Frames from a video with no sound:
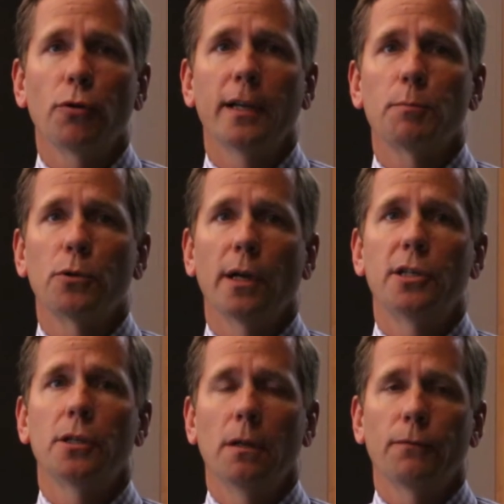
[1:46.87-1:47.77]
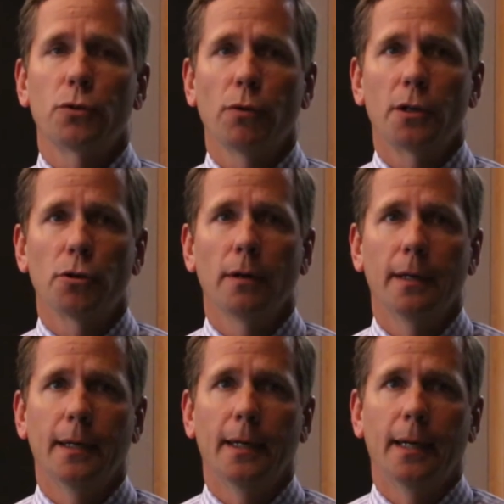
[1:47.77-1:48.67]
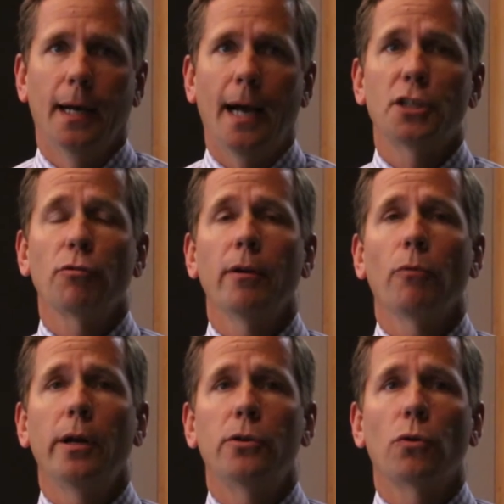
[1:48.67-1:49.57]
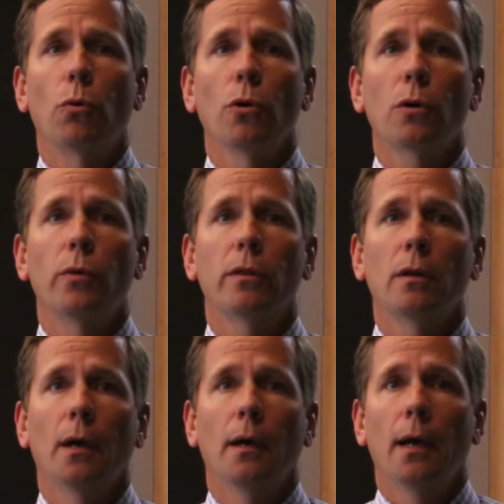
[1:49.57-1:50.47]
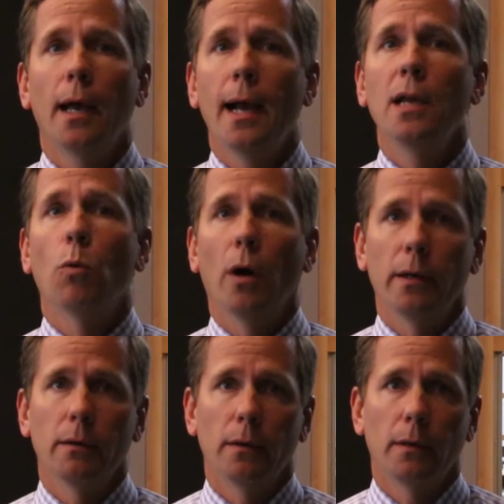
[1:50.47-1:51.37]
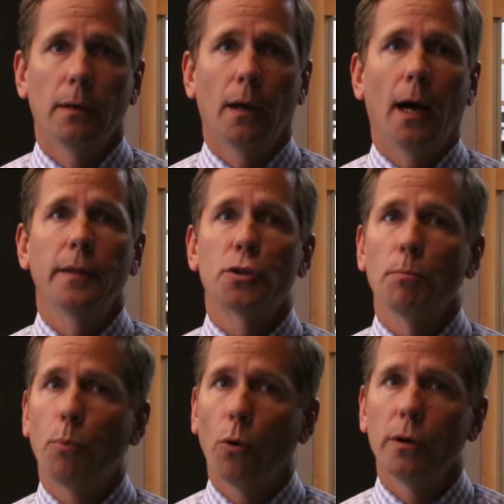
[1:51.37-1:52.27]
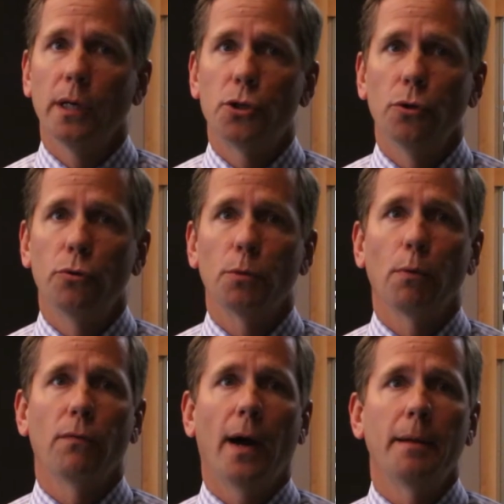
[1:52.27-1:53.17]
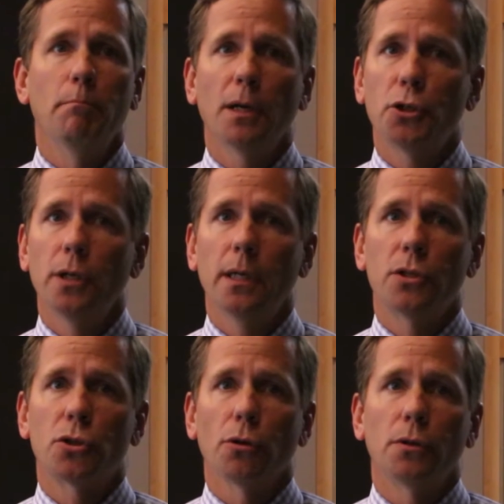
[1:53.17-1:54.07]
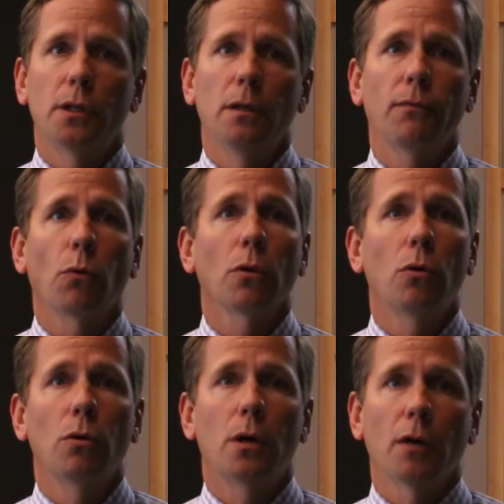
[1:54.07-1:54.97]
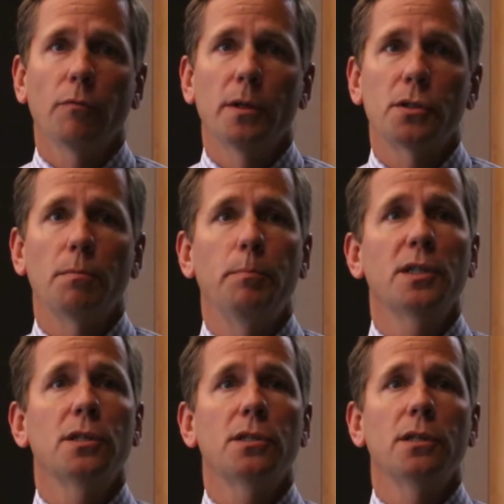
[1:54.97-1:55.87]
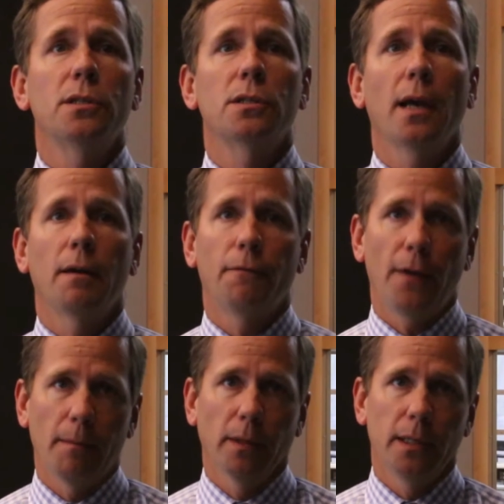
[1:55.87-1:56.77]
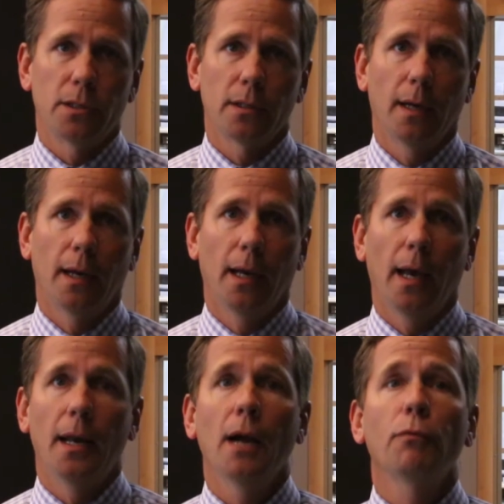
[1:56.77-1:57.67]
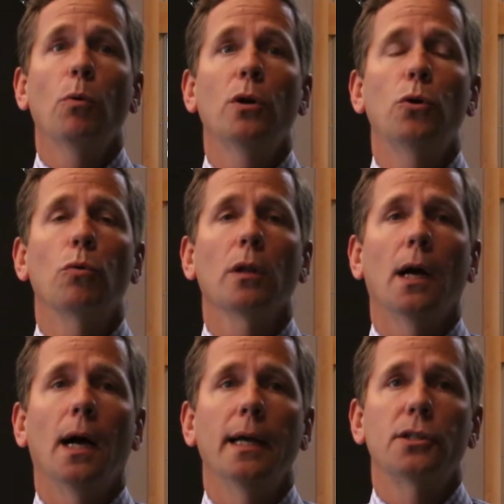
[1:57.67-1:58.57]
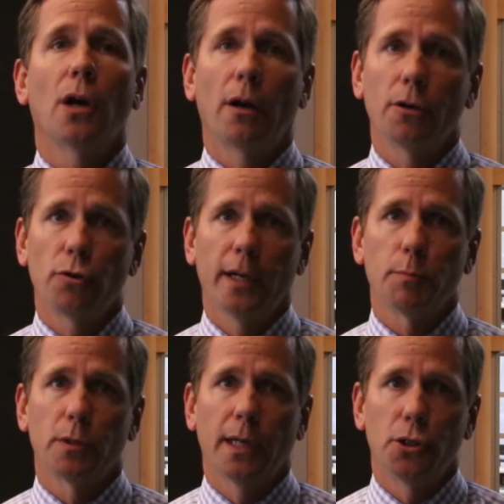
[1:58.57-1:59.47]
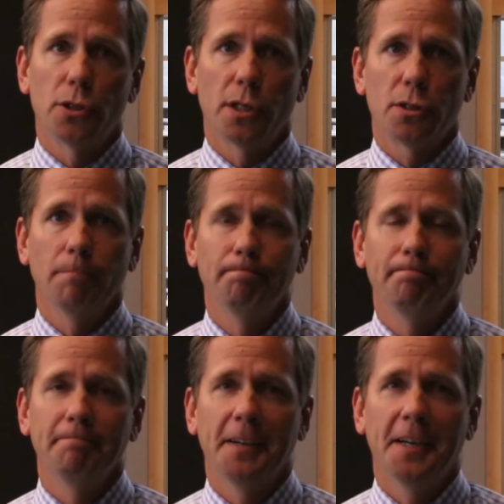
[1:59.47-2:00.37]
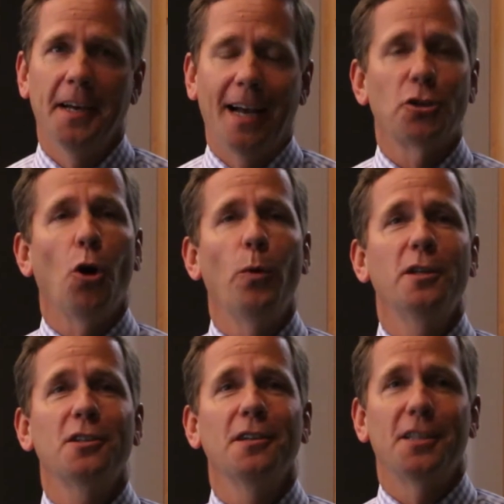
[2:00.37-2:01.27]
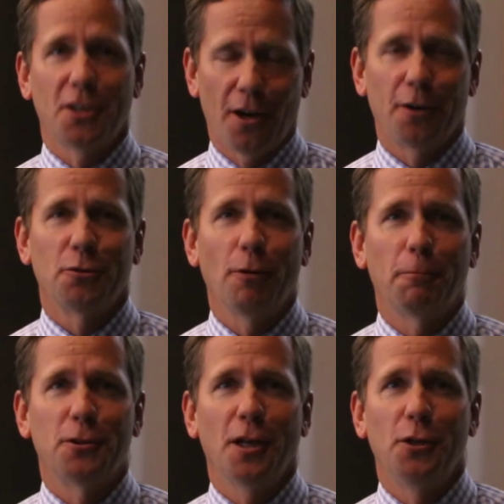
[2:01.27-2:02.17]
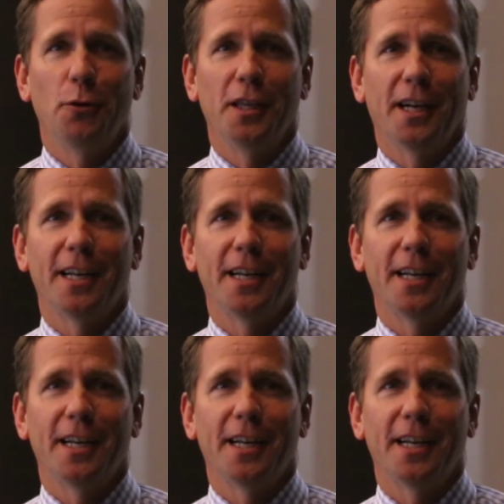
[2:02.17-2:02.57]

for transportation infrastructure. I stand ready to work with anyone on this important issue to provide much needed certainty for local governments, businesses, and families, and everyone who relies on our transportation system. As always, it's an honor to represent you in the